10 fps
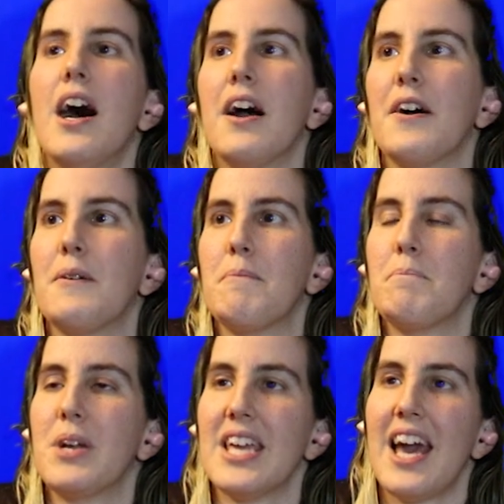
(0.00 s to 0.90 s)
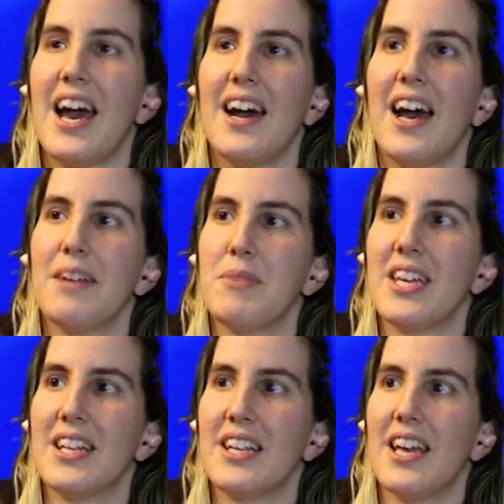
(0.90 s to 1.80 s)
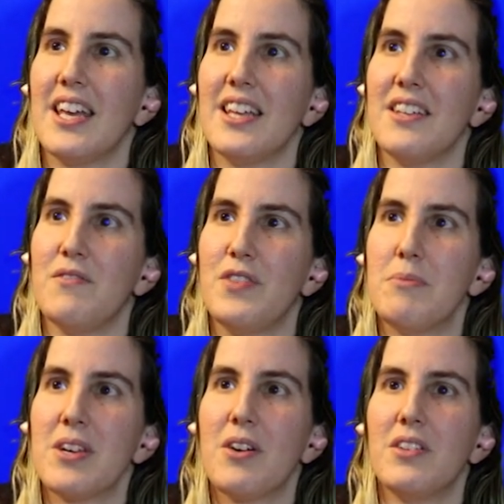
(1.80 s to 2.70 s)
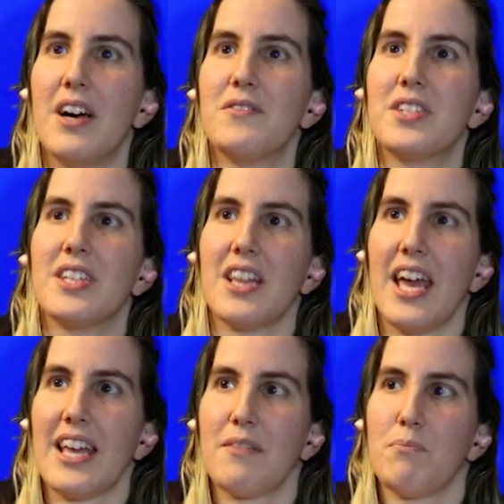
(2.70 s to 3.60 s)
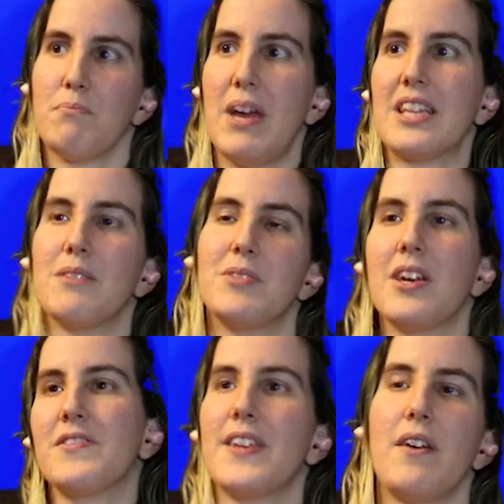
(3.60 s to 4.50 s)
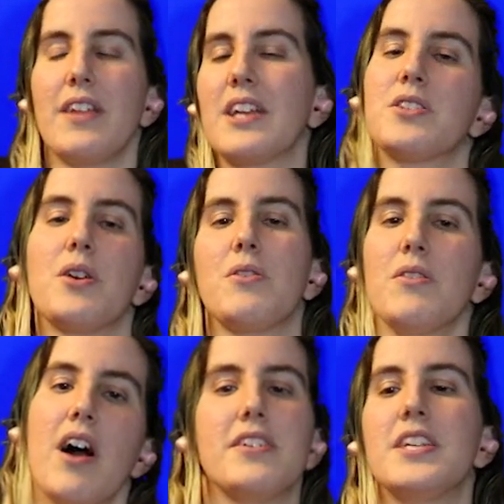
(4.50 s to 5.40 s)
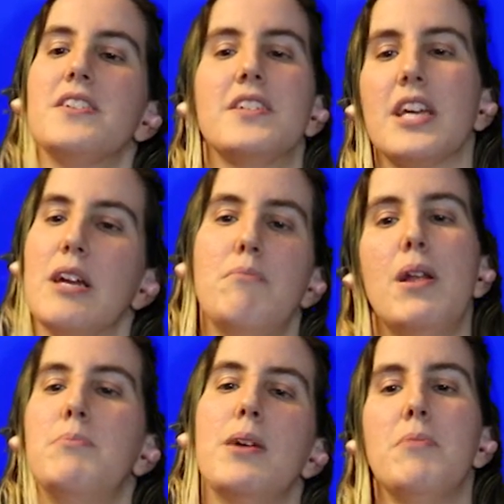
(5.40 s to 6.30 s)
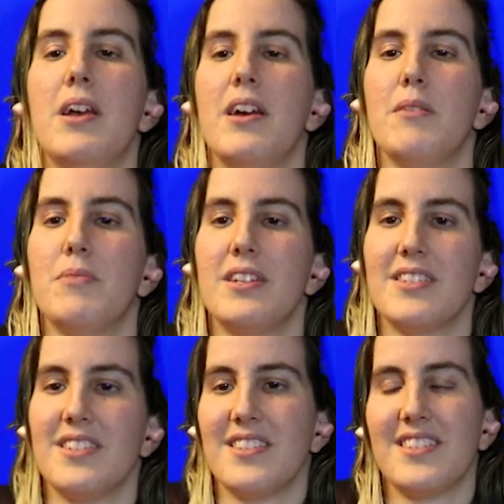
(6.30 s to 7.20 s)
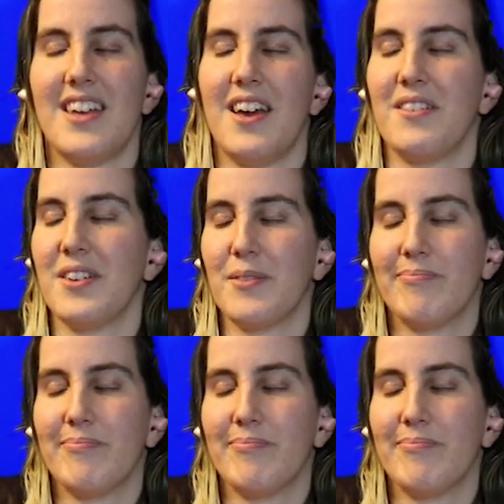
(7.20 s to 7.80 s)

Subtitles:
But I mean, Vimeo loves to like make themselves sound like so artistic and blah blah blah, but it's just, I don't know.